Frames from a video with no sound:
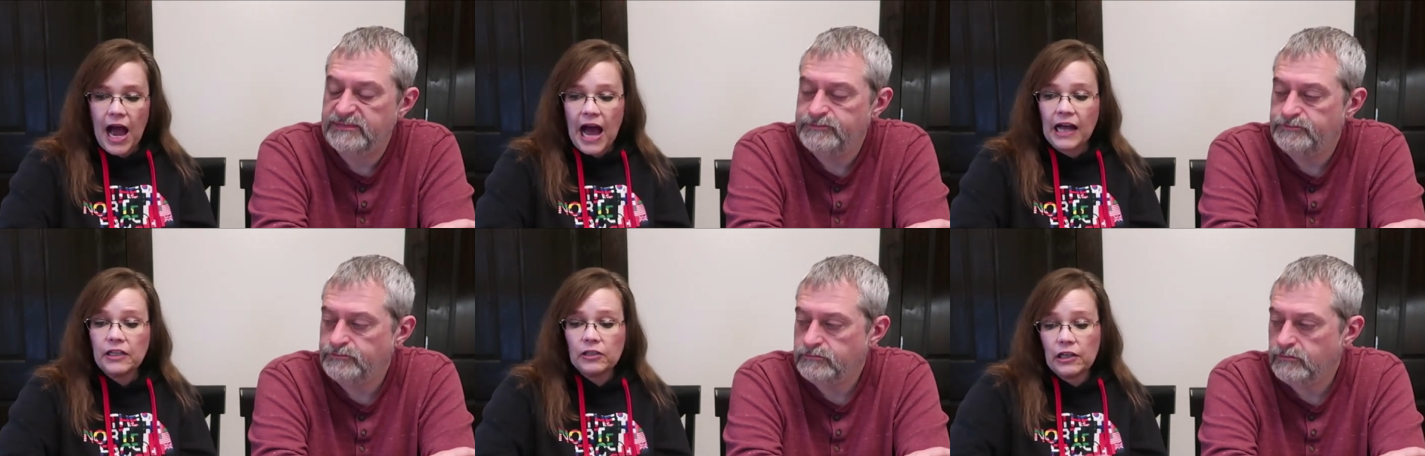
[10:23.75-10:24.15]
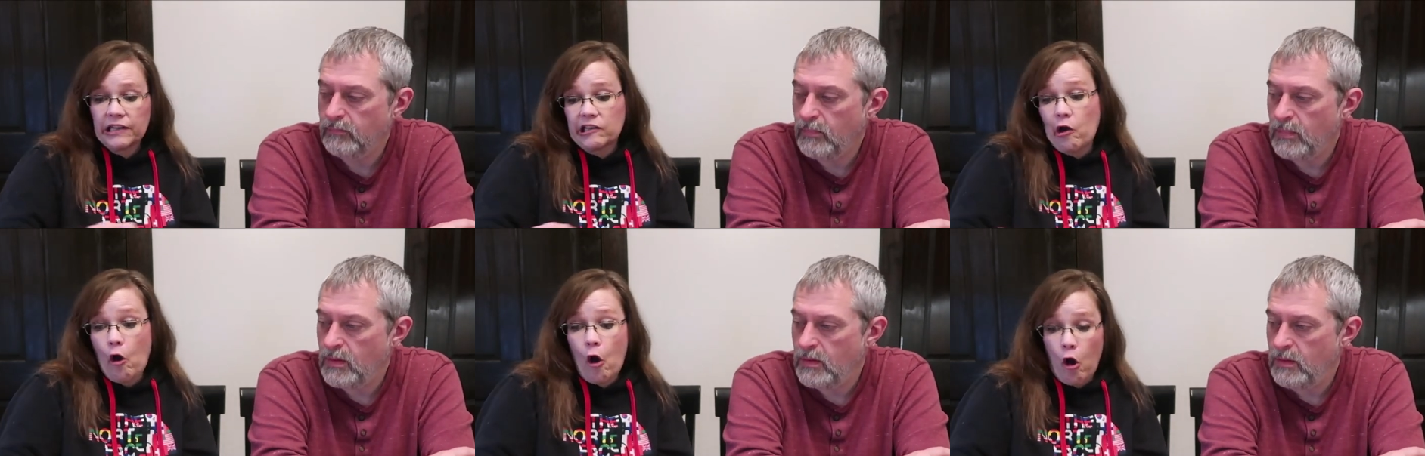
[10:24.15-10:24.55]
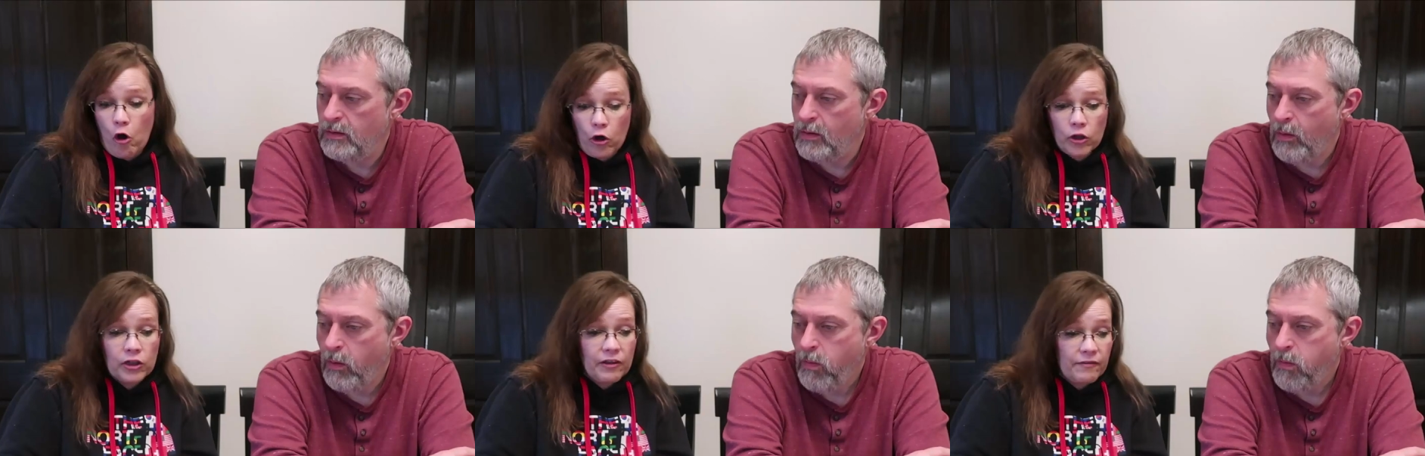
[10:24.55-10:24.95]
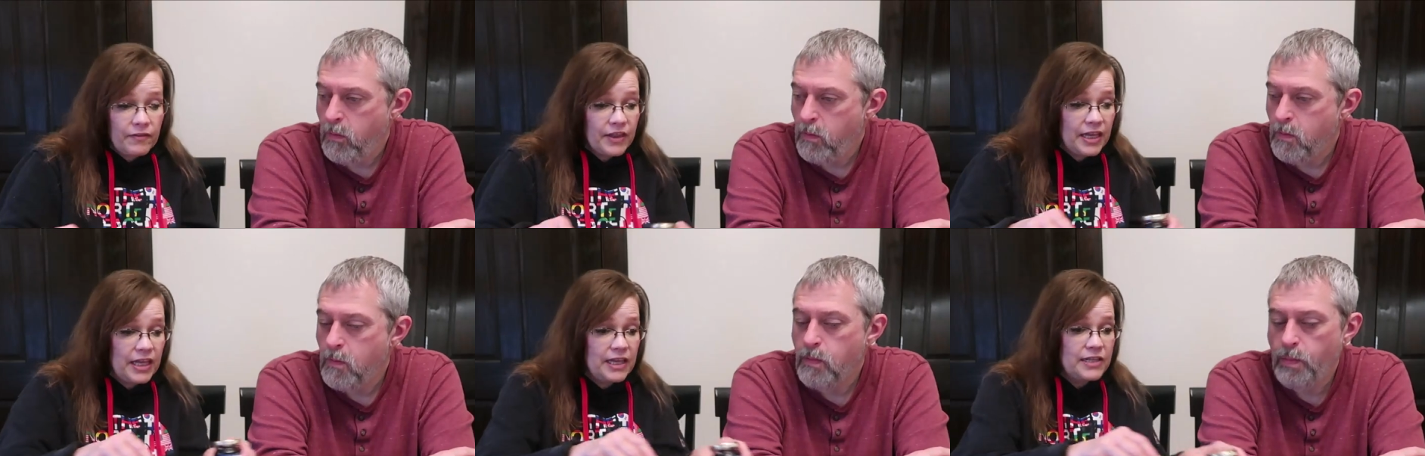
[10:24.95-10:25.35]
Speaker 1: I like all of
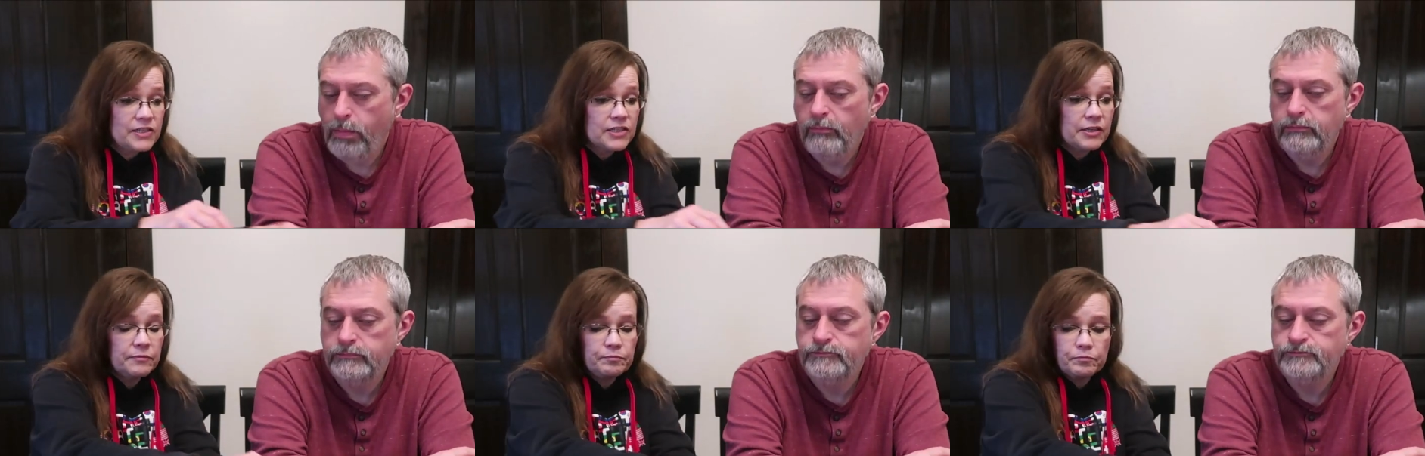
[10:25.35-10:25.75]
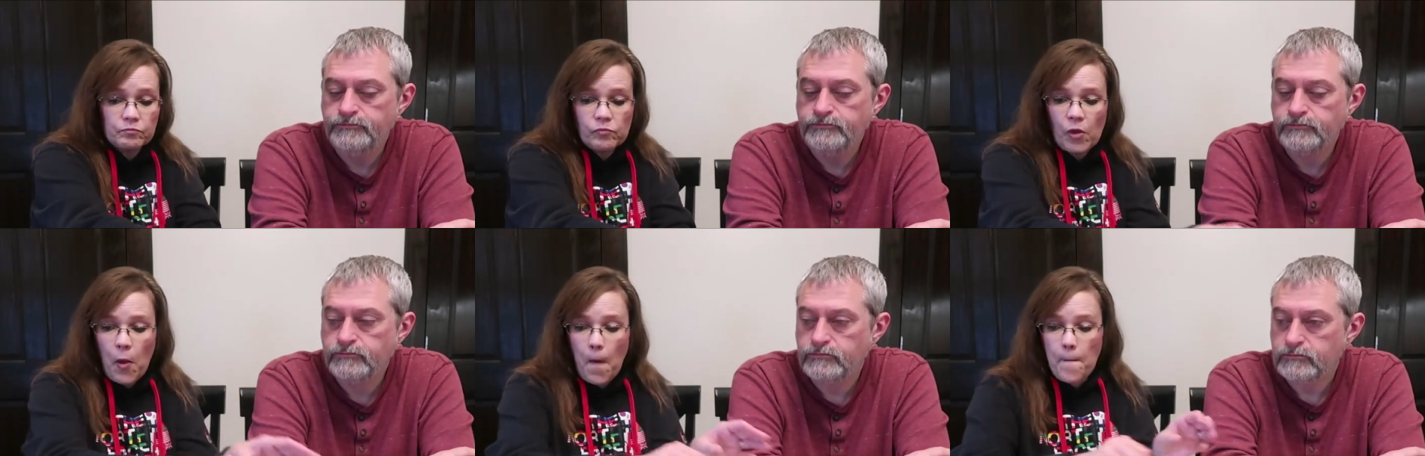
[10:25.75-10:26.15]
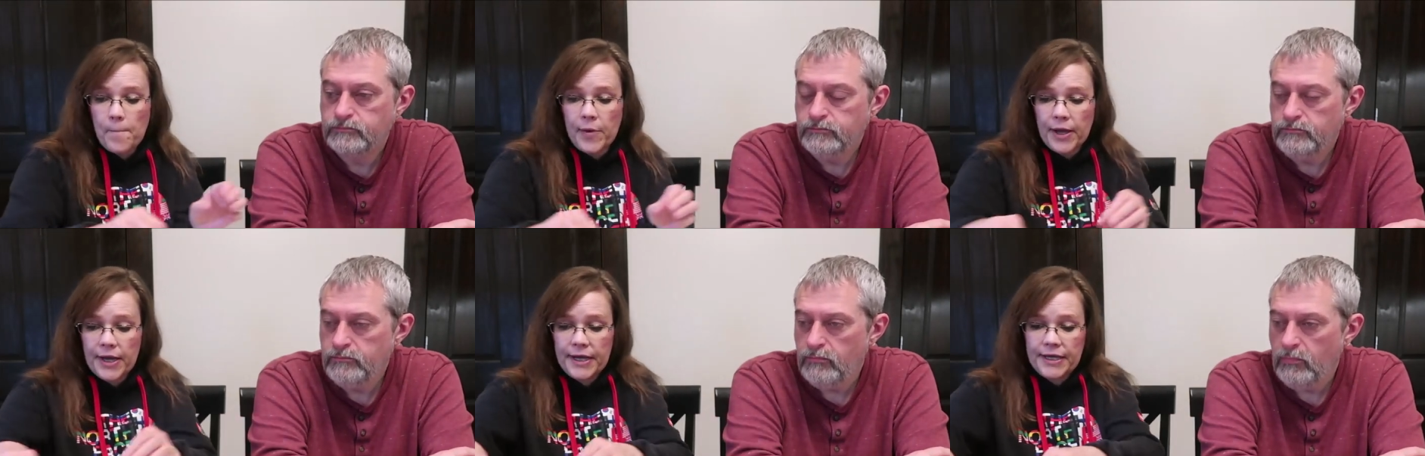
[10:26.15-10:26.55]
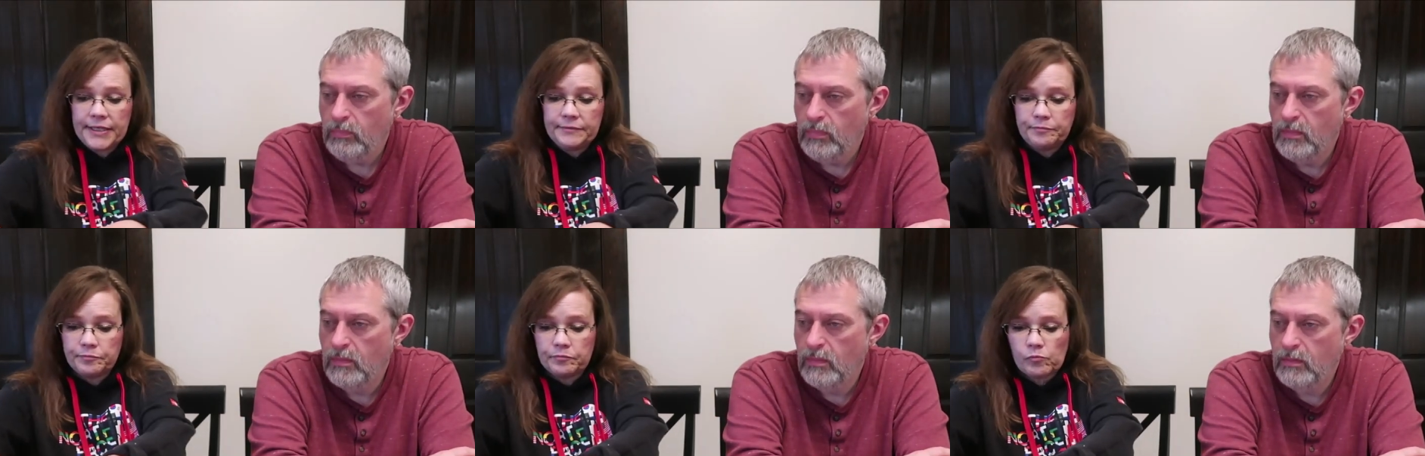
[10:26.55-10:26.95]
these,
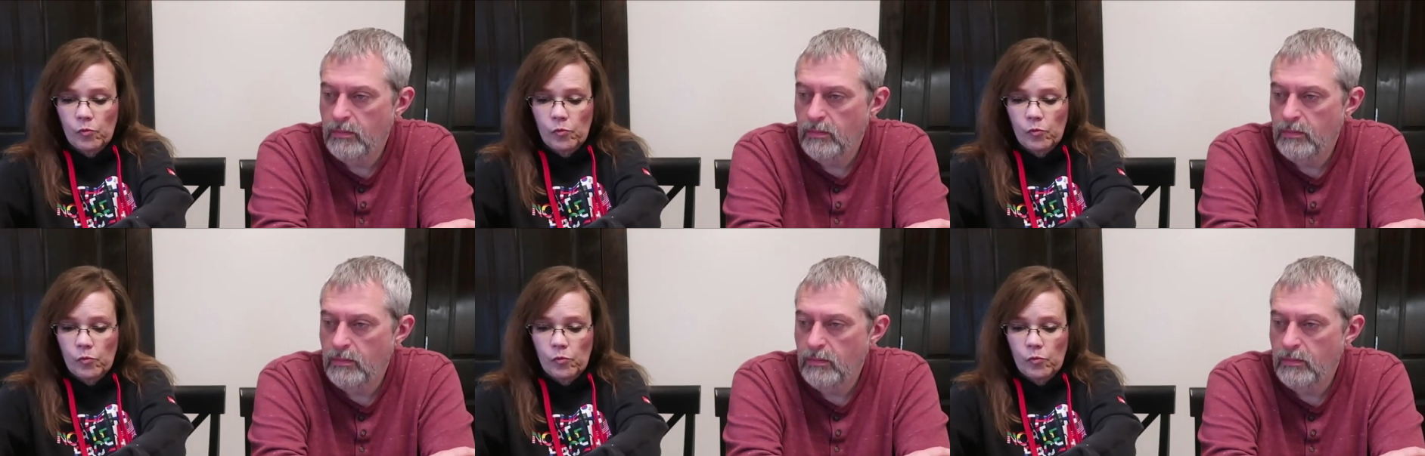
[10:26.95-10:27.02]
but